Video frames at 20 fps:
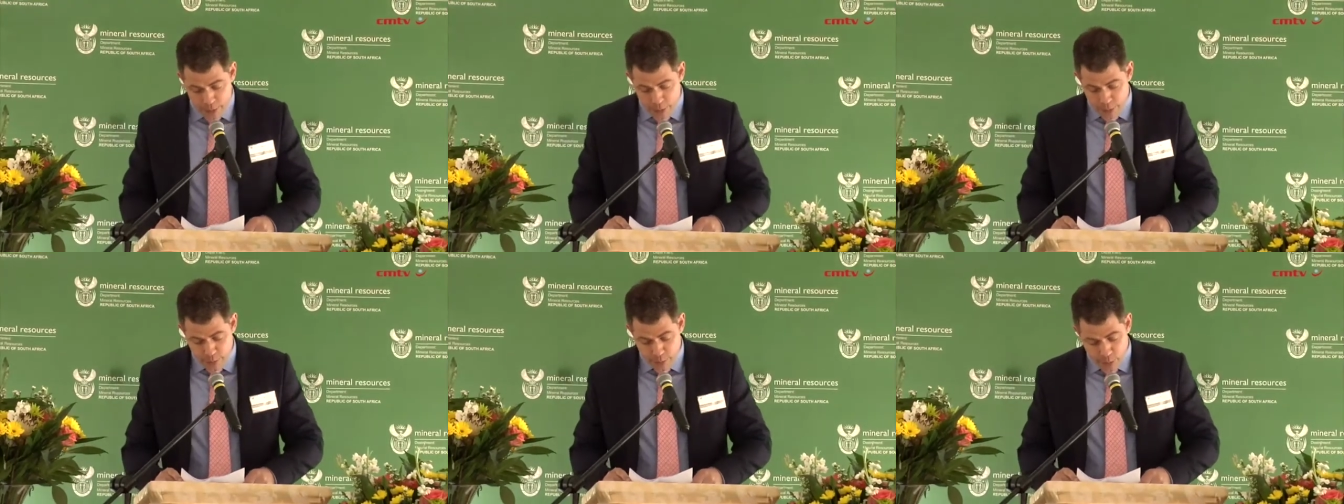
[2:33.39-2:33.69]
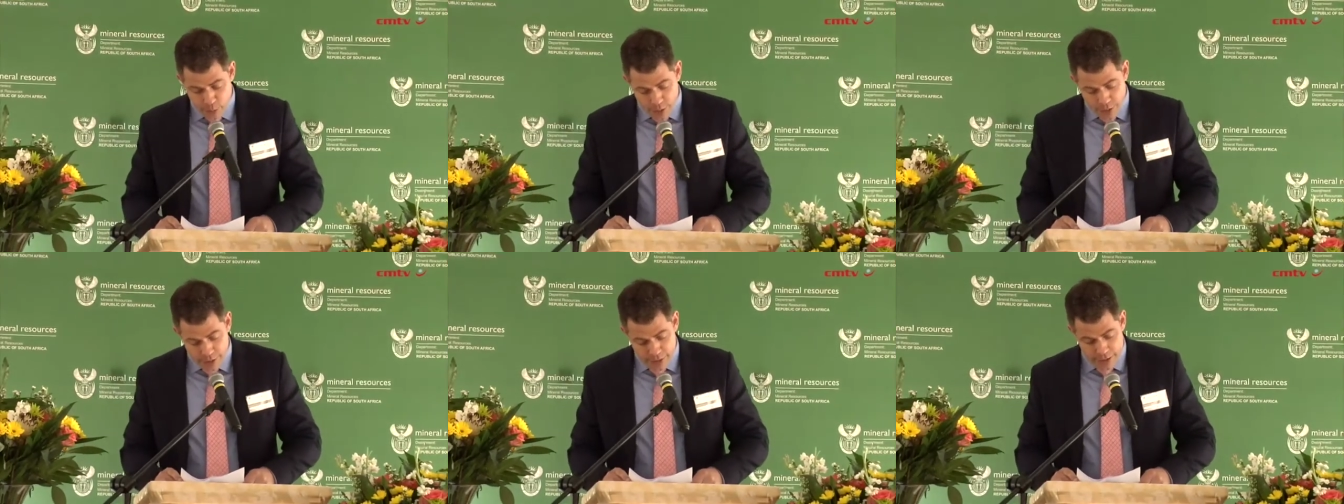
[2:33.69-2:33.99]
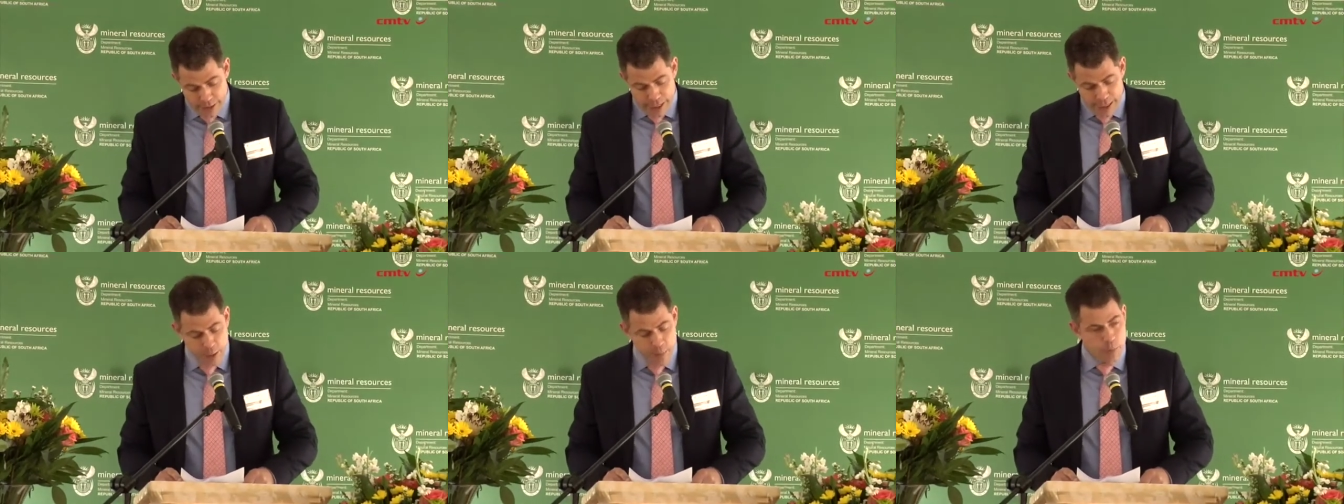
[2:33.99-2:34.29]
to the market
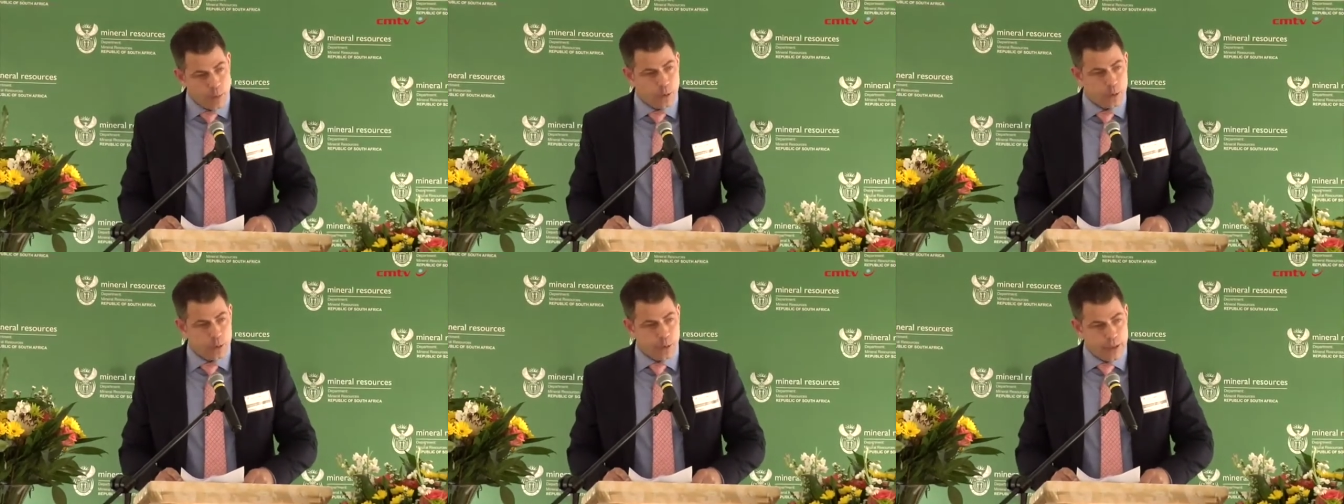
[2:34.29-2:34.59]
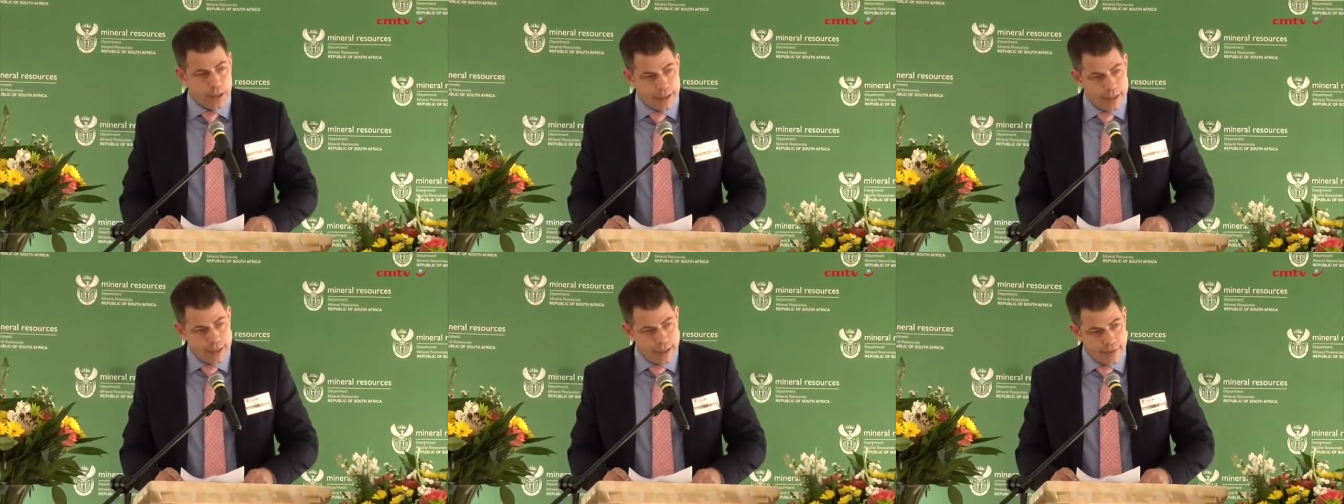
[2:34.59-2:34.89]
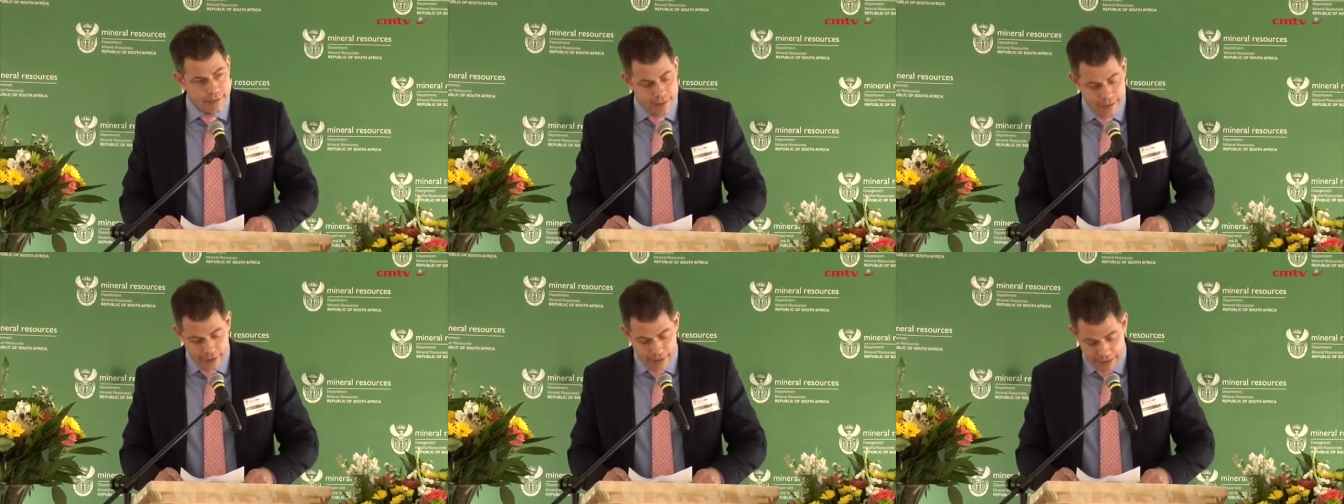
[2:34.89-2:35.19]
in April
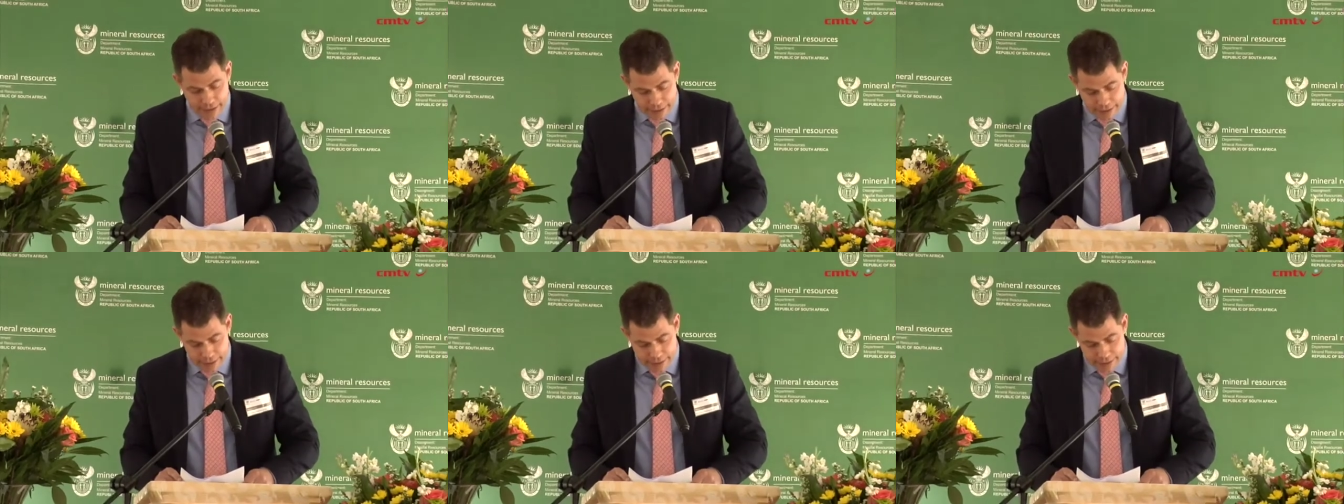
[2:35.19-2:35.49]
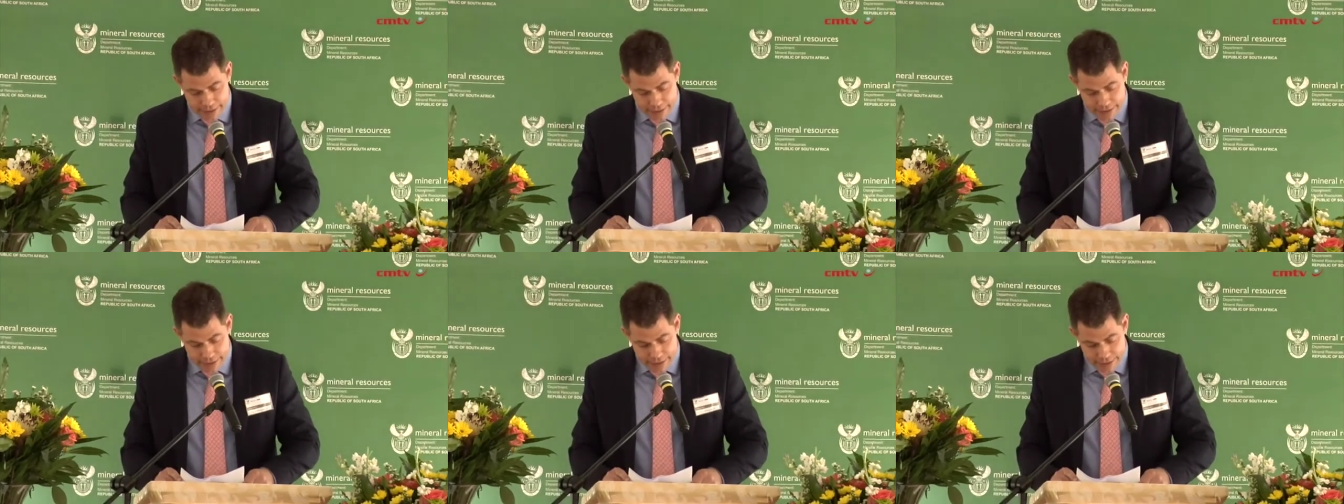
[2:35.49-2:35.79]
2017.